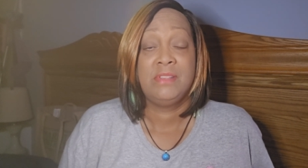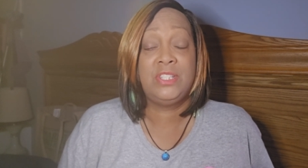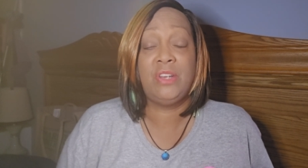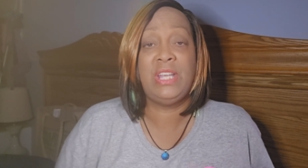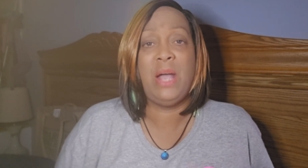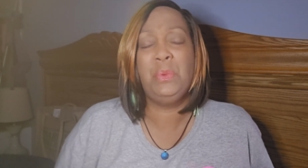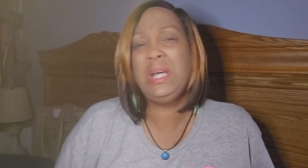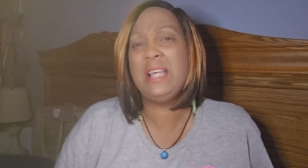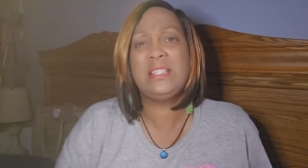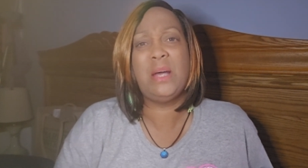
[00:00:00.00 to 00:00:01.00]
So yeah, we
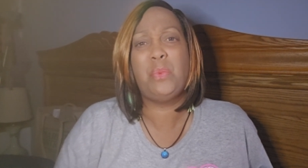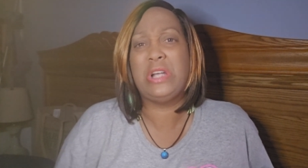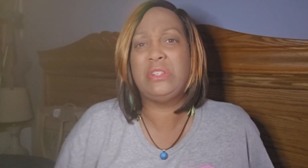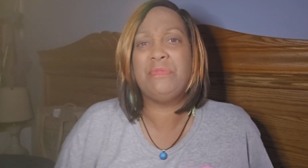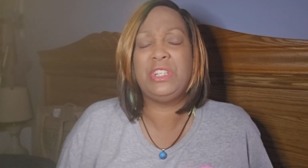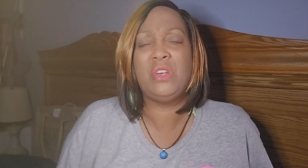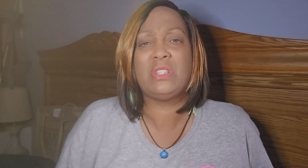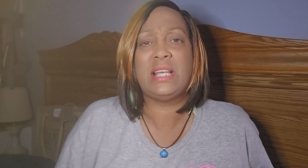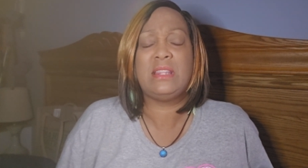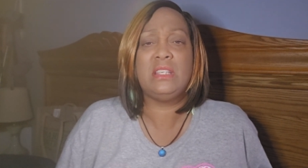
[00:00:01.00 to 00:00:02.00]
gotta stop watching
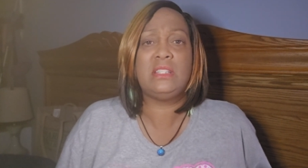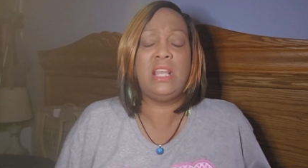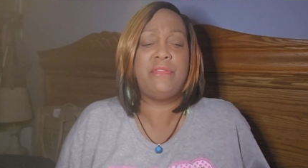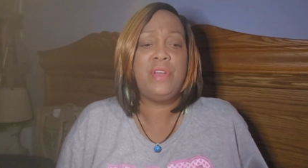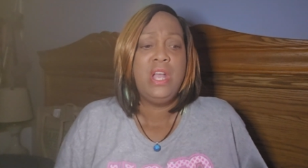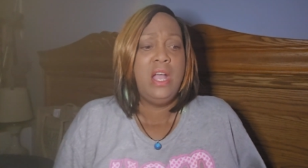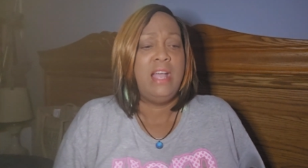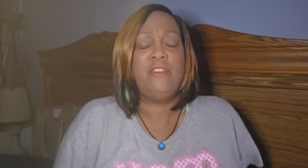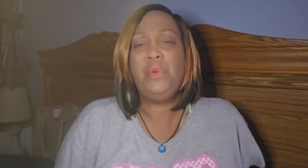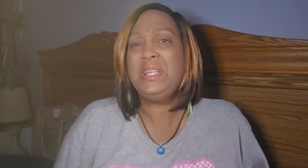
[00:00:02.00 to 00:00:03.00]
videos like this. If
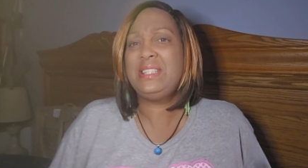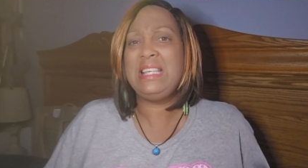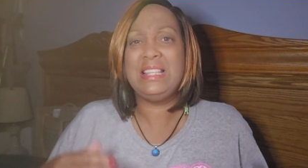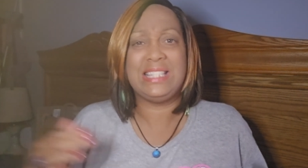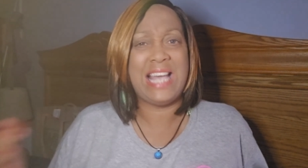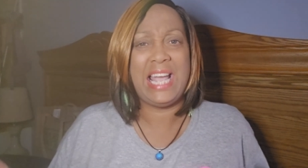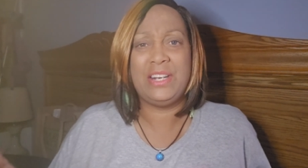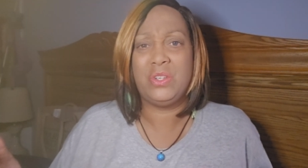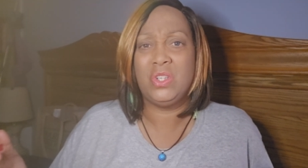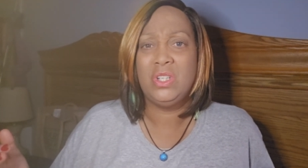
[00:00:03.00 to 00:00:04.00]
if we see the
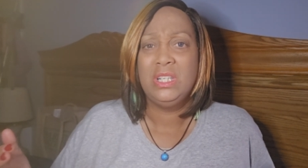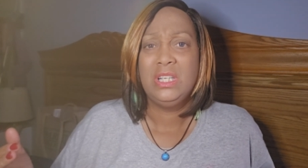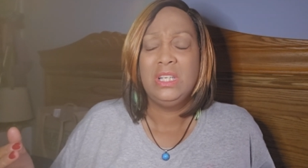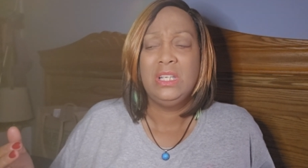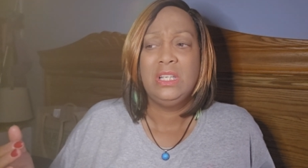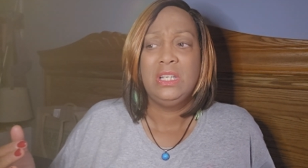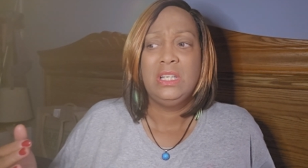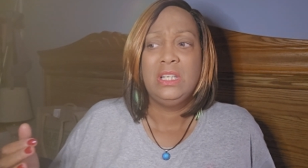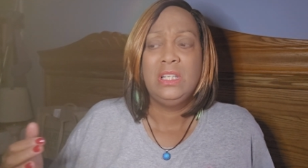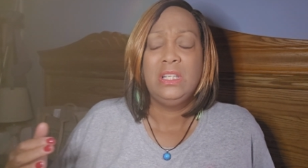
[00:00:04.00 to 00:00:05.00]
title
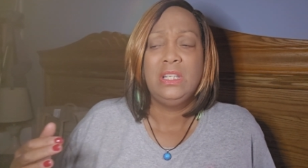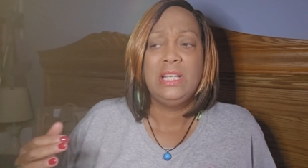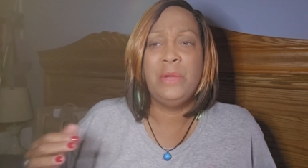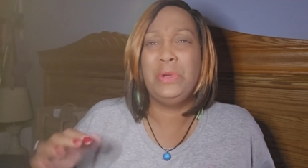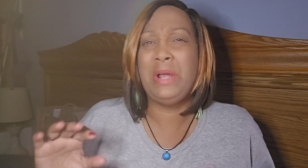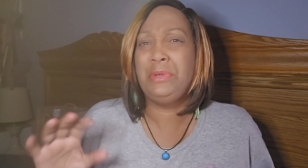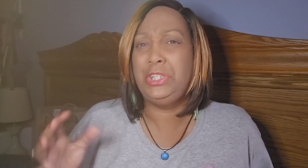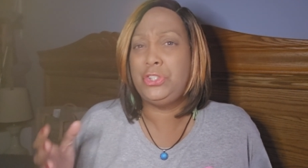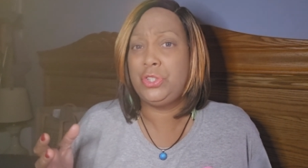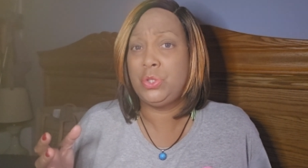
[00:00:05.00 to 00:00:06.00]
and we're not
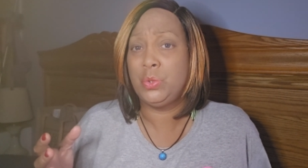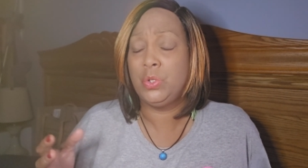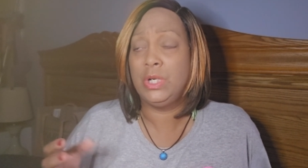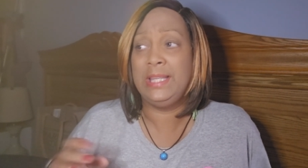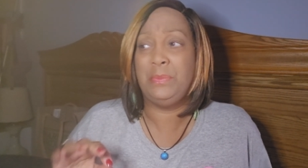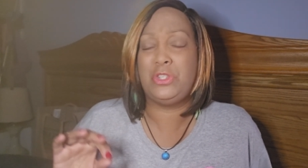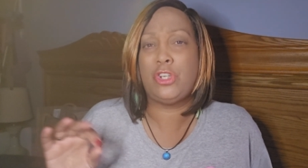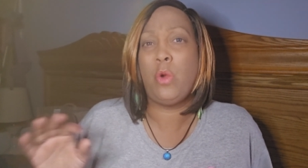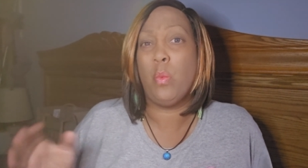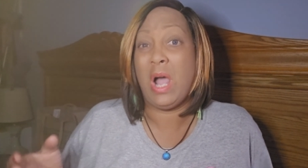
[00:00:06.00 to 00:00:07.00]
really sure. And then we
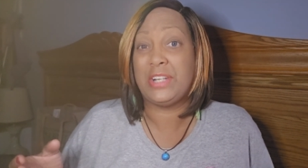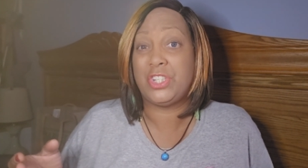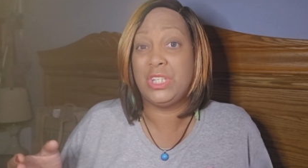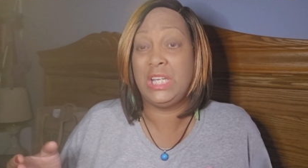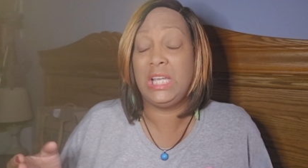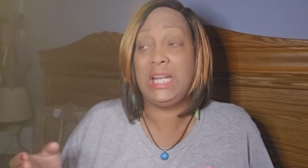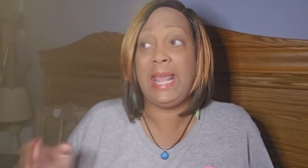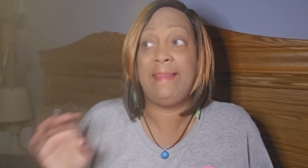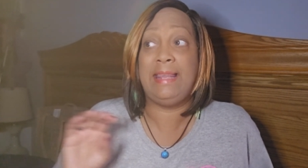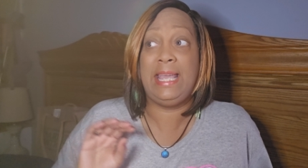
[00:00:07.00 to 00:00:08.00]
start watching it,
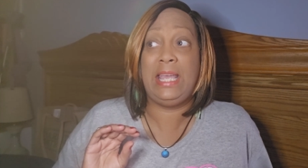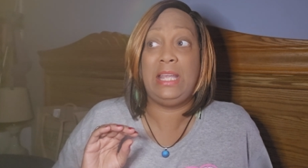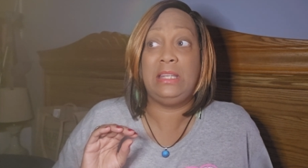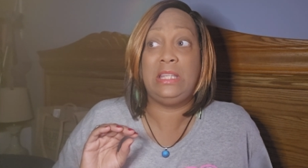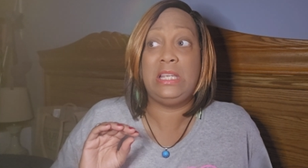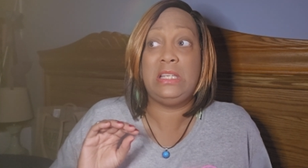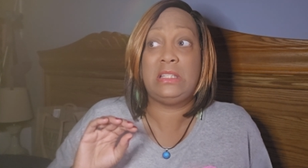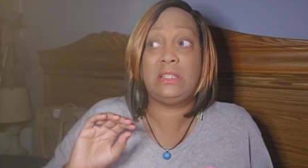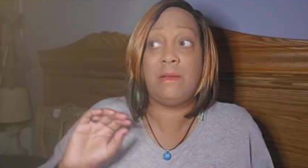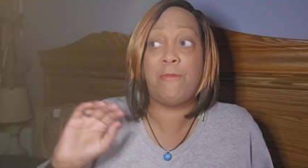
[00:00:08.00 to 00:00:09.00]
and then
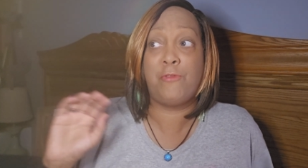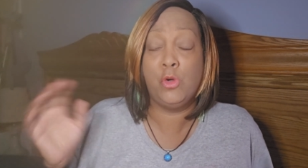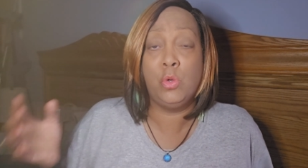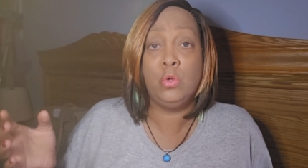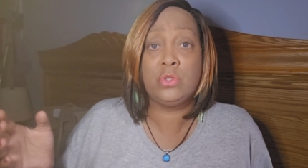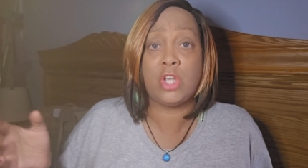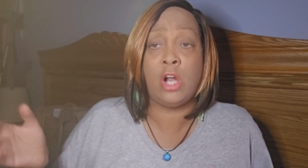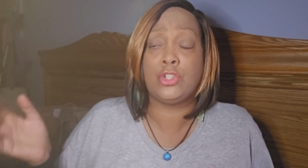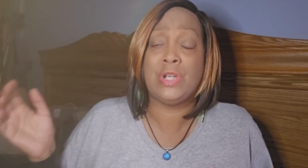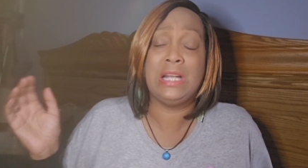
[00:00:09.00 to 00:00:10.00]
these fools
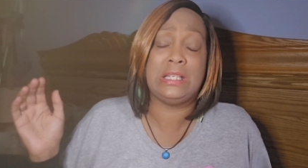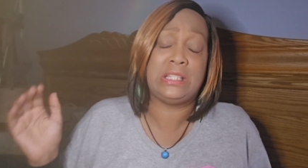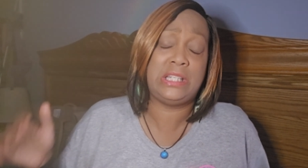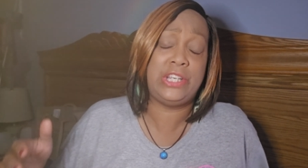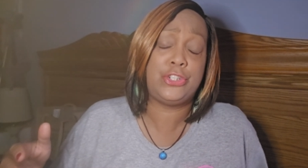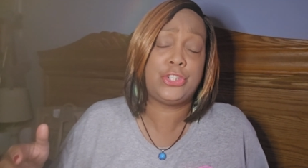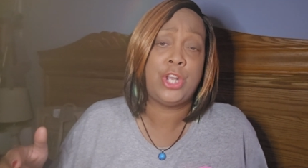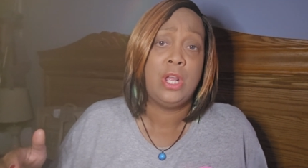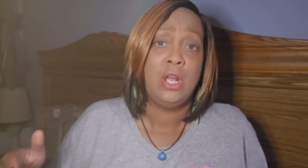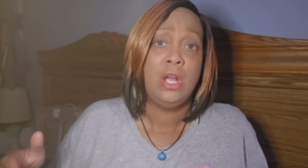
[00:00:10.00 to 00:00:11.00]
are trying to teach